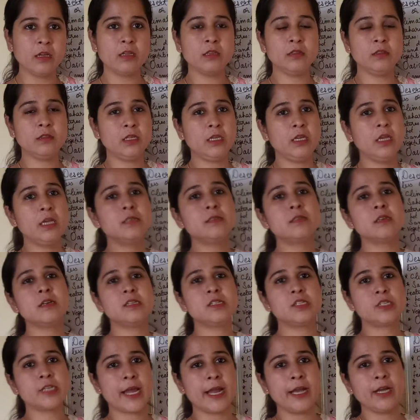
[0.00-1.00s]
These
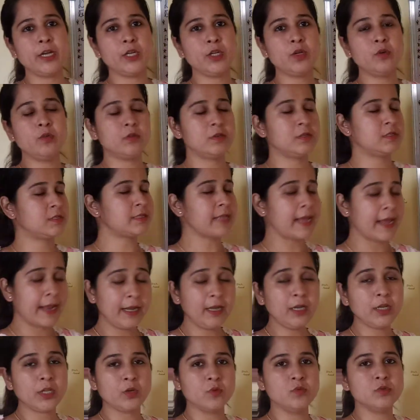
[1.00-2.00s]
sand
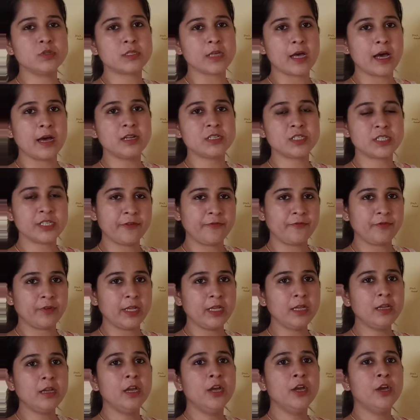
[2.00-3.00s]
dunes are shifting